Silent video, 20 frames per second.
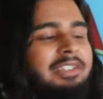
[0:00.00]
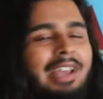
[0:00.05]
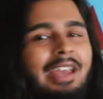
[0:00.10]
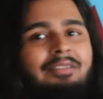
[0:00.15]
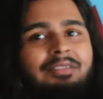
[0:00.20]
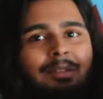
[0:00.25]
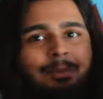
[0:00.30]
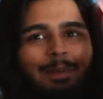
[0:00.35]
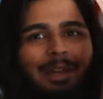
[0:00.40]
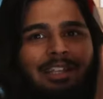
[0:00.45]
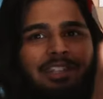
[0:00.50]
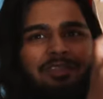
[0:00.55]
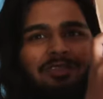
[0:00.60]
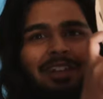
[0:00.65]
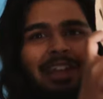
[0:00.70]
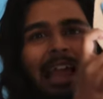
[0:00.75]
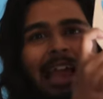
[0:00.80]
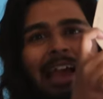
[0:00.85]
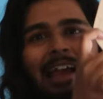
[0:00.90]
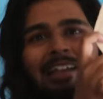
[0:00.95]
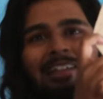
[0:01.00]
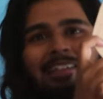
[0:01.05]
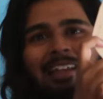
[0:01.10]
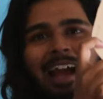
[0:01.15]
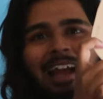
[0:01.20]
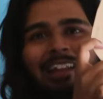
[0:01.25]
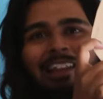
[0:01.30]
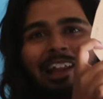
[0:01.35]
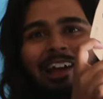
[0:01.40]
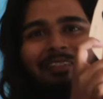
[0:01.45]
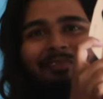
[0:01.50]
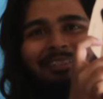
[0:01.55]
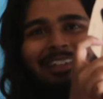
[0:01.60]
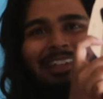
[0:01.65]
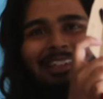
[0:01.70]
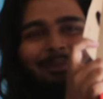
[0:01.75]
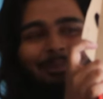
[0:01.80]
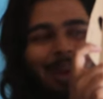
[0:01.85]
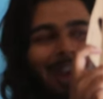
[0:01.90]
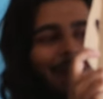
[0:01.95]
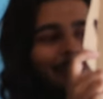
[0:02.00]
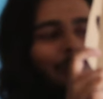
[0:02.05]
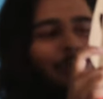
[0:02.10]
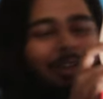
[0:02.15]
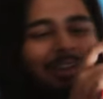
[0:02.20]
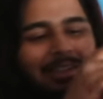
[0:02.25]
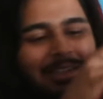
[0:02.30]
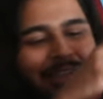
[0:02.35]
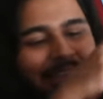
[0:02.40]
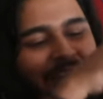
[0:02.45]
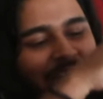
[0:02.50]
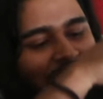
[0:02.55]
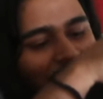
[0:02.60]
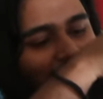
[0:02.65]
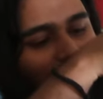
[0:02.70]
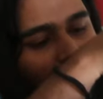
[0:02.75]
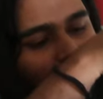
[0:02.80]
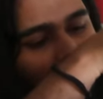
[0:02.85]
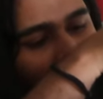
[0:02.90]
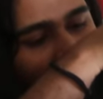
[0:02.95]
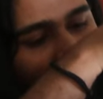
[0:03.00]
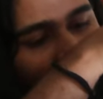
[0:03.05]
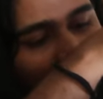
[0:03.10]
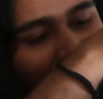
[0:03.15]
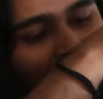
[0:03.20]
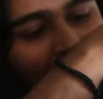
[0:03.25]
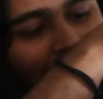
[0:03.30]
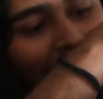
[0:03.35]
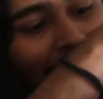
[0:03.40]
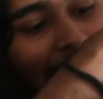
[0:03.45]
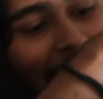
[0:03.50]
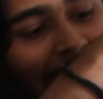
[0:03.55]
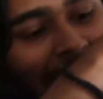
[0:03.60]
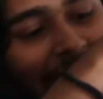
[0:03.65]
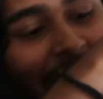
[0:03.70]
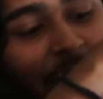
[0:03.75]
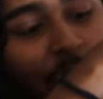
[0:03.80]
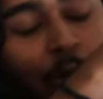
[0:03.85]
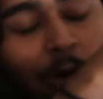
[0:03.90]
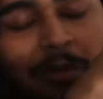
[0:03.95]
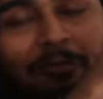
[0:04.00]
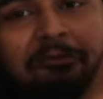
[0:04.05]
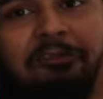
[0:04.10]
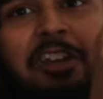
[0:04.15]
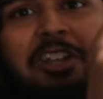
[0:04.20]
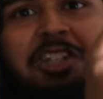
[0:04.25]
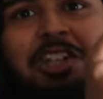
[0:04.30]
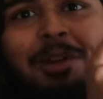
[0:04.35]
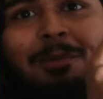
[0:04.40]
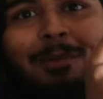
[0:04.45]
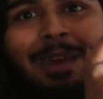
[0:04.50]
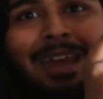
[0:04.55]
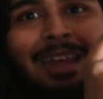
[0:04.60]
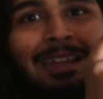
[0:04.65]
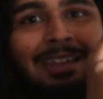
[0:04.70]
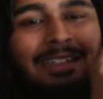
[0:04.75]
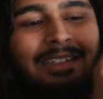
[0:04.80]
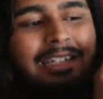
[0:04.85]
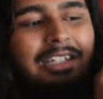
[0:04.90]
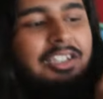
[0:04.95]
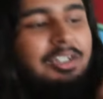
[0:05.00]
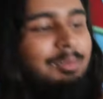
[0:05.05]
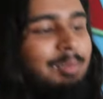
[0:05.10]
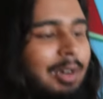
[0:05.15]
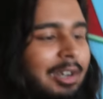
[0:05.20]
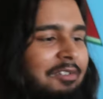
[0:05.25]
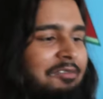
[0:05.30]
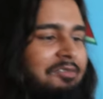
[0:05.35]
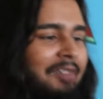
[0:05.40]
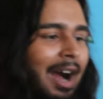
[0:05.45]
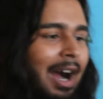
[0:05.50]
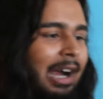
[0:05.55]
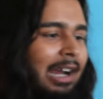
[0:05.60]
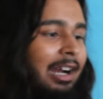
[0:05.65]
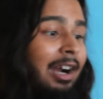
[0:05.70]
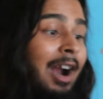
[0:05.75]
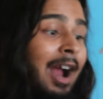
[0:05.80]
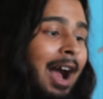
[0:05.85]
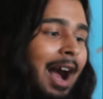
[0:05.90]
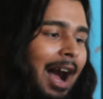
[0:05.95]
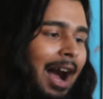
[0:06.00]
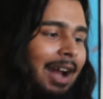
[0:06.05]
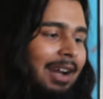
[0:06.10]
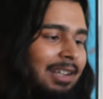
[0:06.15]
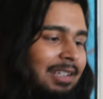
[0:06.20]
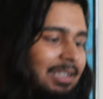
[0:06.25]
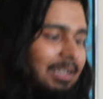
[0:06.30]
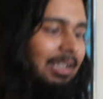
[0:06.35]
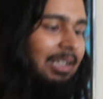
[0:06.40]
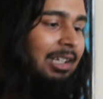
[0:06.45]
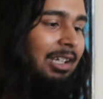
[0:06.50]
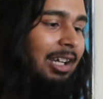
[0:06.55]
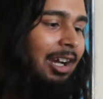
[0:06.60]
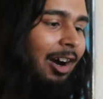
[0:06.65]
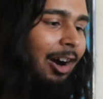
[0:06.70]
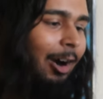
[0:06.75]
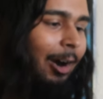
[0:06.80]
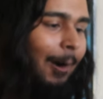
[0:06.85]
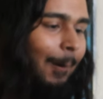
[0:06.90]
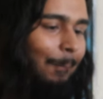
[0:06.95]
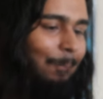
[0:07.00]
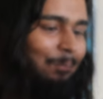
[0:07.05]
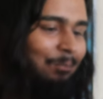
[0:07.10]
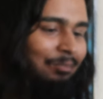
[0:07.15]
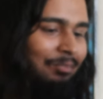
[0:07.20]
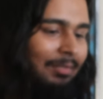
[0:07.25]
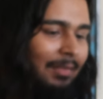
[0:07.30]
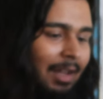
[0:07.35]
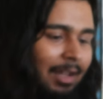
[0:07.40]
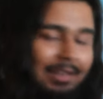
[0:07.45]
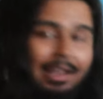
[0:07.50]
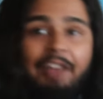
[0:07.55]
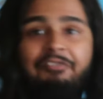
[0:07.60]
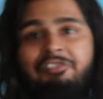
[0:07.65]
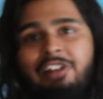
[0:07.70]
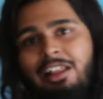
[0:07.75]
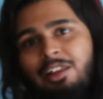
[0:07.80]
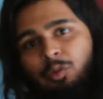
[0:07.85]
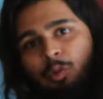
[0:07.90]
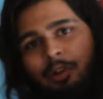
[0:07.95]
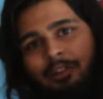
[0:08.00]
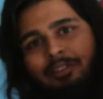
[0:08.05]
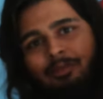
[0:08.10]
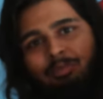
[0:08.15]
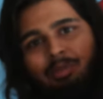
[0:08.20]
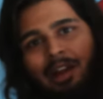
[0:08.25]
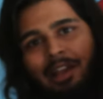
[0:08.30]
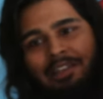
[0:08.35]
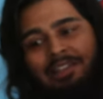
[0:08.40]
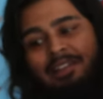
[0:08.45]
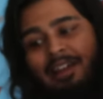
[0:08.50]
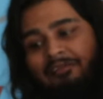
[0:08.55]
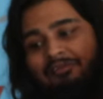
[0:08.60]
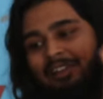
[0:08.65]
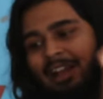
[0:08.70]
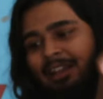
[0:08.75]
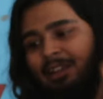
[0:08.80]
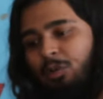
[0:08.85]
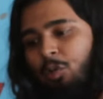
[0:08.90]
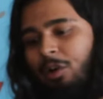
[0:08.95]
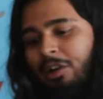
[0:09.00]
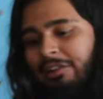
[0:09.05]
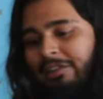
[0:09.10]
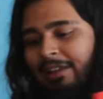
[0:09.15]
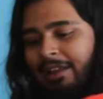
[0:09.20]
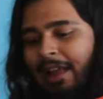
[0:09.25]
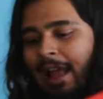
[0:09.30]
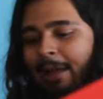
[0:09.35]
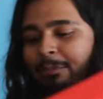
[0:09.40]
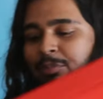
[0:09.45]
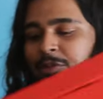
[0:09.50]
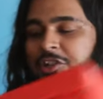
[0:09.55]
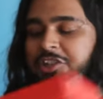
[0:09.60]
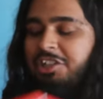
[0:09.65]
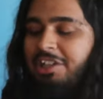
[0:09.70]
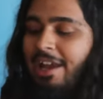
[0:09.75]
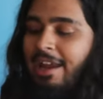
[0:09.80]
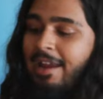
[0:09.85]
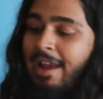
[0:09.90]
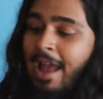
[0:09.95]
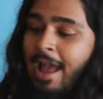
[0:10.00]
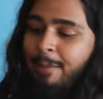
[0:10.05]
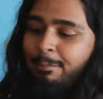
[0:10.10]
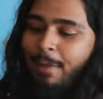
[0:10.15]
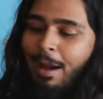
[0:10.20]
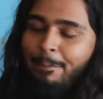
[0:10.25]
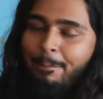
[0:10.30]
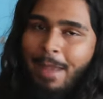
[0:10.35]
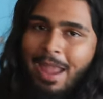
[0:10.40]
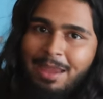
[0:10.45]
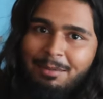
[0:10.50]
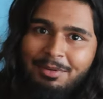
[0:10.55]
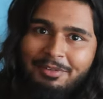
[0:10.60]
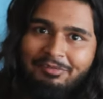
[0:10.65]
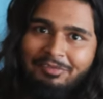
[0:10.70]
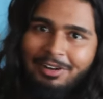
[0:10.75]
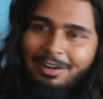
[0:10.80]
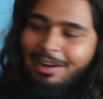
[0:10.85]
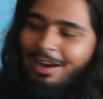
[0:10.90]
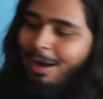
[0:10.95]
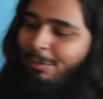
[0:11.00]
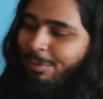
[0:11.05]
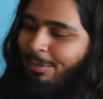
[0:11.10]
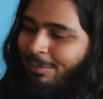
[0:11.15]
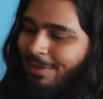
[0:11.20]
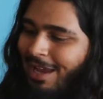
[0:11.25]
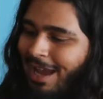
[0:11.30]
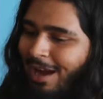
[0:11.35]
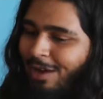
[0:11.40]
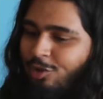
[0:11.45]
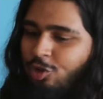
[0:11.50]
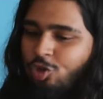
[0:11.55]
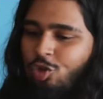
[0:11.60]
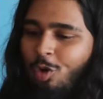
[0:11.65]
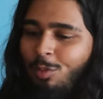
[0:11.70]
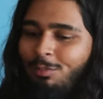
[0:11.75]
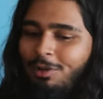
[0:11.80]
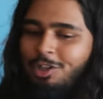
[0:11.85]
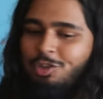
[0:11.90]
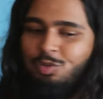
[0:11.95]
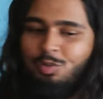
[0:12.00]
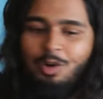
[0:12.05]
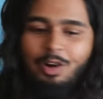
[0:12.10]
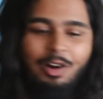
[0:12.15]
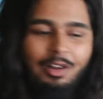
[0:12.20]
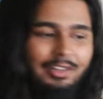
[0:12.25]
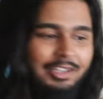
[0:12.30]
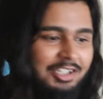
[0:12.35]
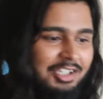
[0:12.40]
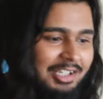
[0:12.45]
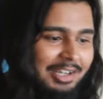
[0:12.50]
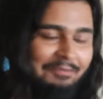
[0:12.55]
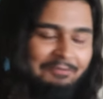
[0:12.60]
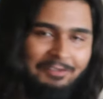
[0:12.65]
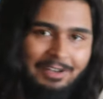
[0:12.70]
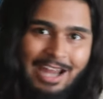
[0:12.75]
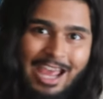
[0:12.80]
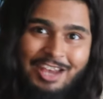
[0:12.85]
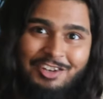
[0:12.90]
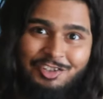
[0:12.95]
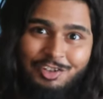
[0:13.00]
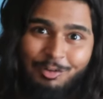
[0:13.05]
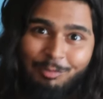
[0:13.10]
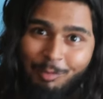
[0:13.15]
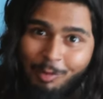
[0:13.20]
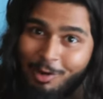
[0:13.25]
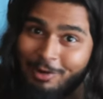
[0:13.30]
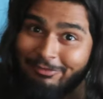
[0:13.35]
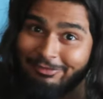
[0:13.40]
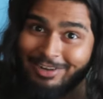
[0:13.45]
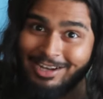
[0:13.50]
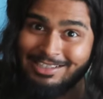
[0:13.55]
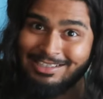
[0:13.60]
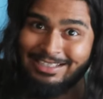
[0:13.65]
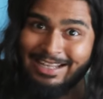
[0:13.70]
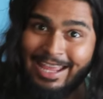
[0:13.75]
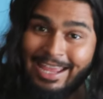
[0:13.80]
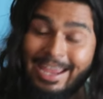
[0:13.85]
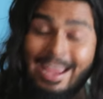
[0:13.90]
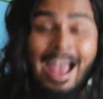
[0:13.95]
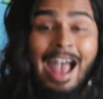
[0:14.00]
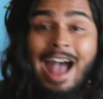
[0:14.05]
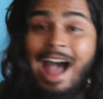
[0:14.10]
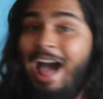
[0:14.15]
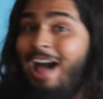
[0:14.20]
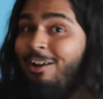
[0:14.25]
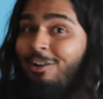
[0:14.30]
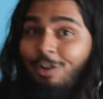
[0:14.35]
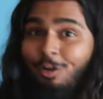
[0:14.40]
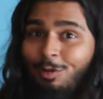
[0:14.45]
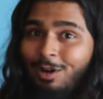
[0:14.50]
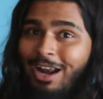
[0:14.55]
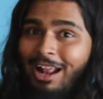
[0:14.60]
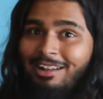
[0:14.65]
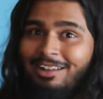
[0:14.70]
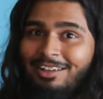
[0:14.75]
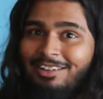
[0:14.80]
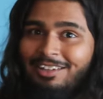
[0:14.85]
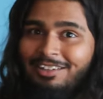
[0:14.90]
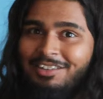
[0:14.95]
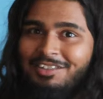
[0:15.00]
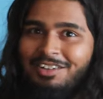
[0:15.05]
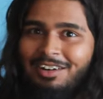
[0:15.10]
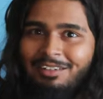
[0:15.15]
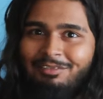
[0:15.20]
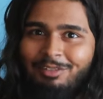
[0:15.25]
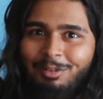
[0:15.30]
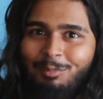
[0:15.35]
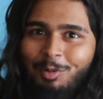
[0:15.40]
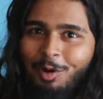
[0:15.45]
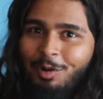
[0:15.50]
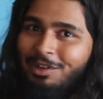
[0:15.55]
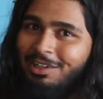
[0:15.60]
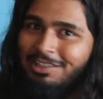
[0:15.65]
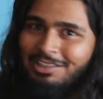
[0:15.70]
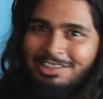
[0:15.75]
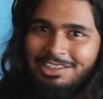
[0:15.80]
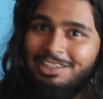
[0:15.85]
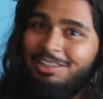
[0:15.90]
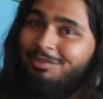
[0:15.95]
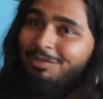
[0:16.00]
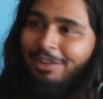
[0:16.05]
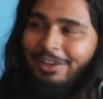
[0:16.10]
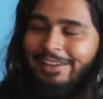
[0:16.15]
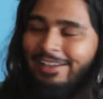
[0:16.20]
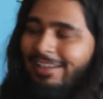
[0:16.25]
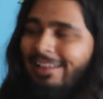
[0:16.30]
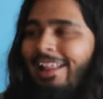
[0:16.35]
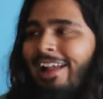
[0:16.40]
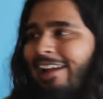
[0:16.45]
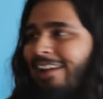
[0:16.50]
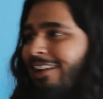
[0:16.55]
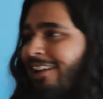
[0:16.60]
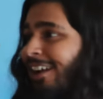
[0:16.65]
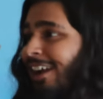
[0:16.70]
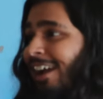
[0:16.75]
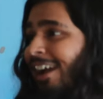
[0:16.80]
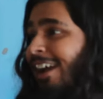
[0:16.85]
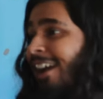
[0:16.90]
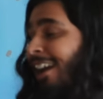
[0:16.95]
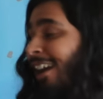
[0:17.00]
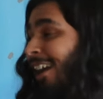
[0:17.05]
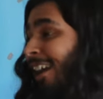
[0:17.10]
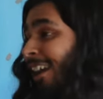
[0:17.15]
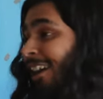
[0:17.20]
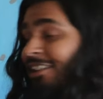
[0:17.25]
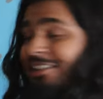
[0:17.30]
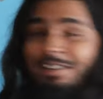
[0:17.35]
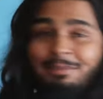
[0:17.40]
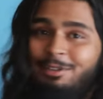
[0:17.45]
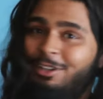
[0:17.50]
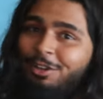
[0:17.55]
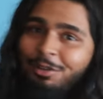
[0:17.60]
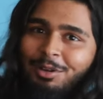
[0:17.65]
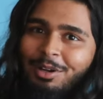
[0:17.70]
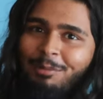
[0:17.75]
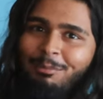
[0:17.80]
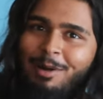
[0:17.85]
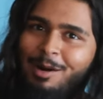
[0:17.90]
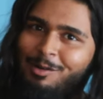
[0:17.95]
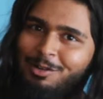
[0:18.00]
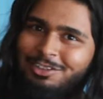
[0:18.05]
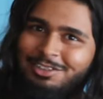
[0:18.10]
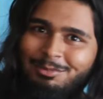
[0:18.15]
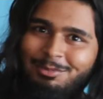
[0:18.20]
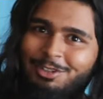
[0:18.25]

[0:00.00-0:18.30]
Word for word: Save the best for last. I love these bad boys. These are called Nike Court Vision Mids. These are pretty fire, honestly. Um definitely worth the price, definitely worth it. I appreciate my baby for helping me out so much with all this shit for National Boyfriend's Day. I don't know what I did to deserve her, bro, because she really like she be doing the most.